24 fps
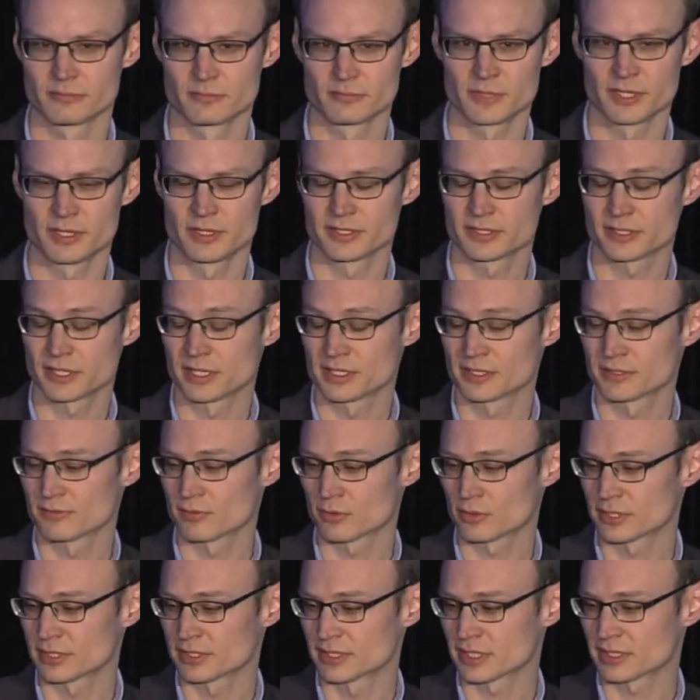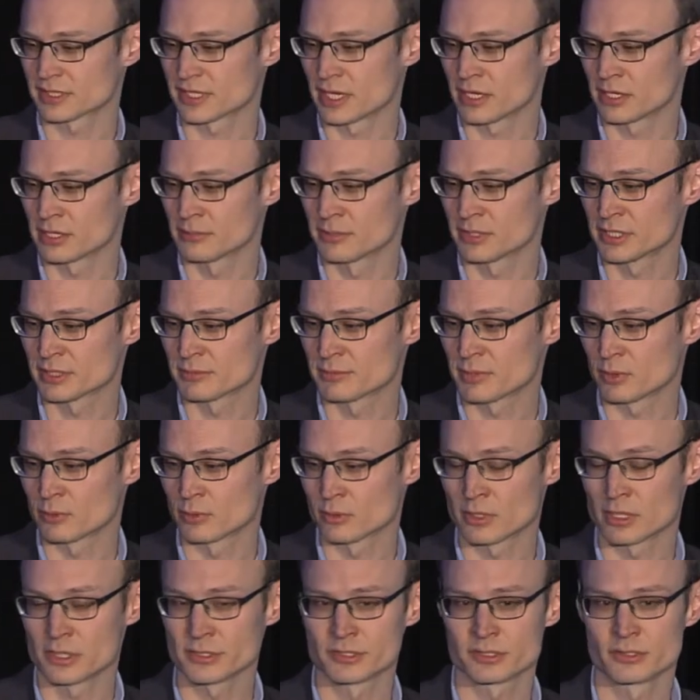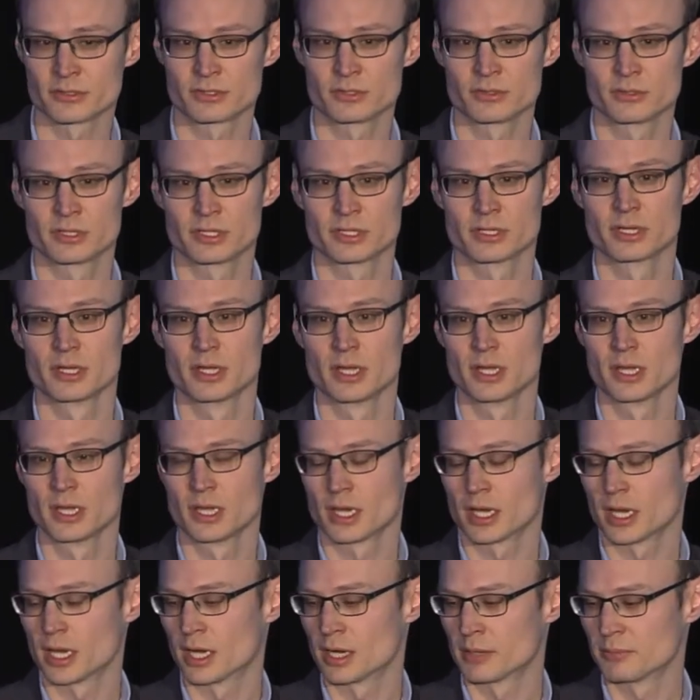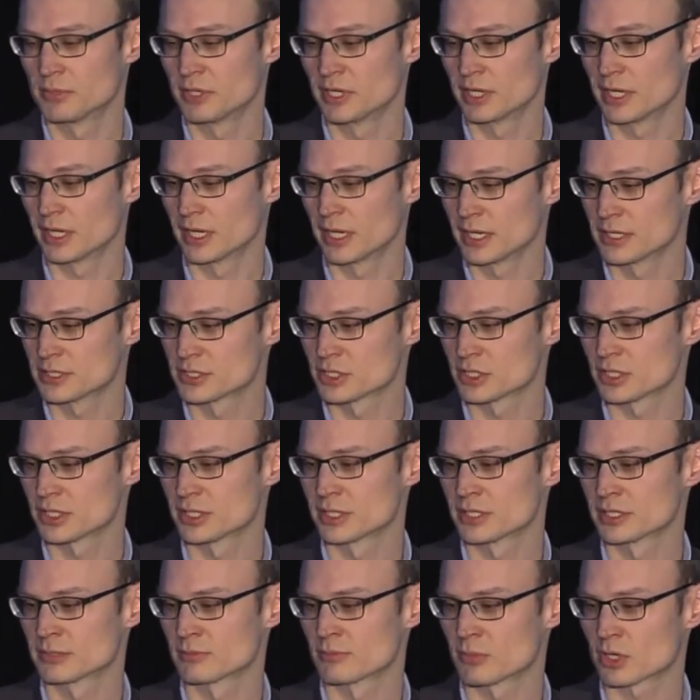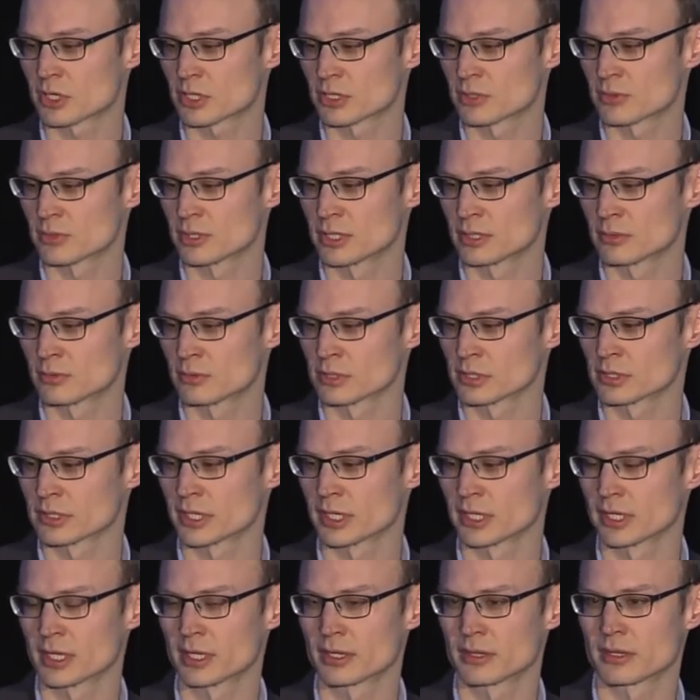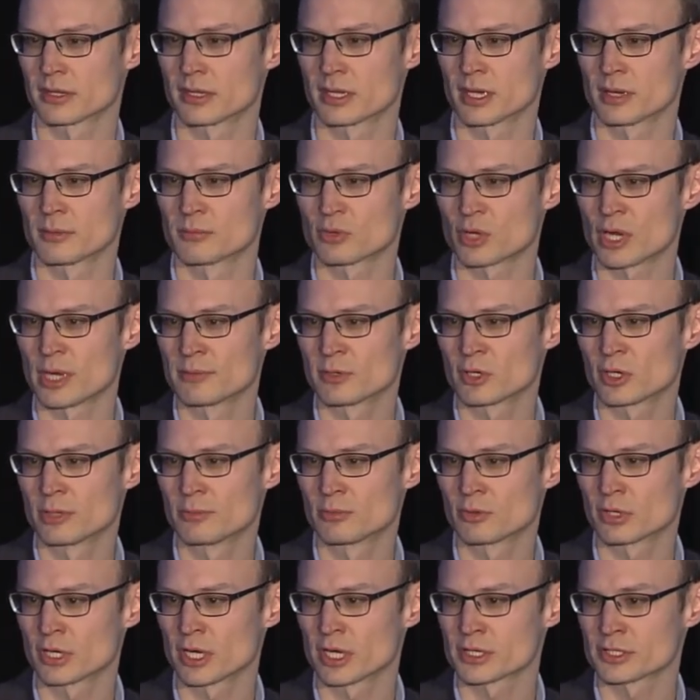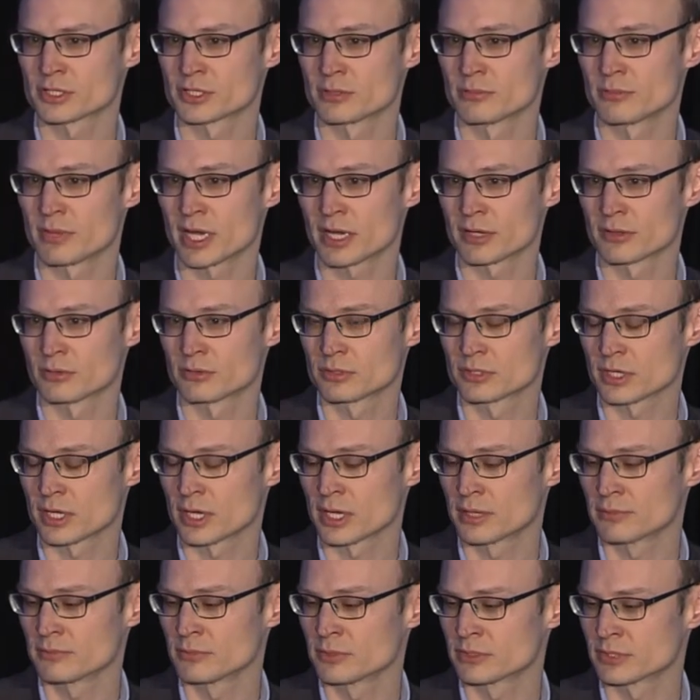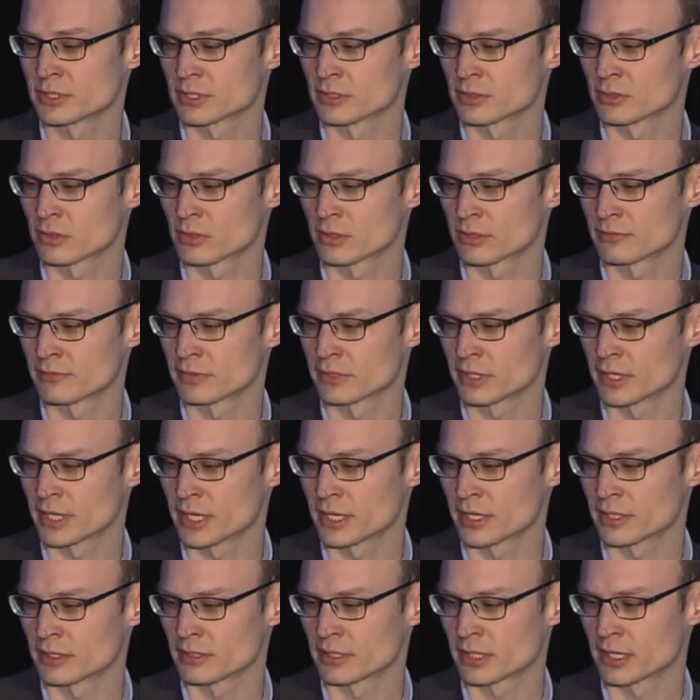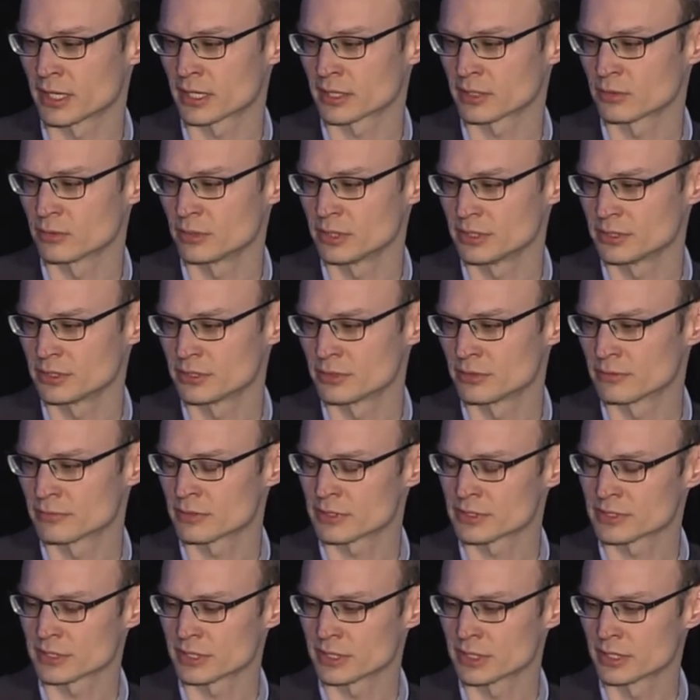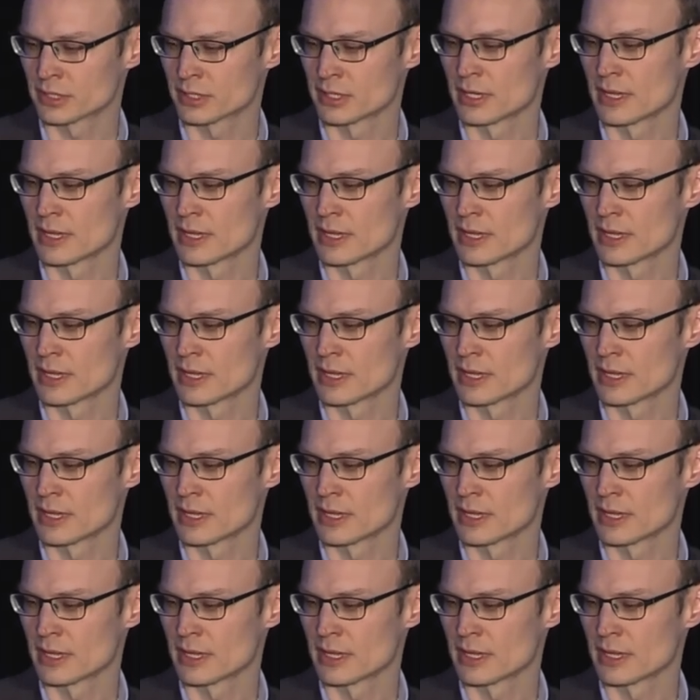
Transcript: in this case, 46 elements, but we're also doing PAHs, mercury. We're looking at primary production back through time using chlorophyll A at Queen's University,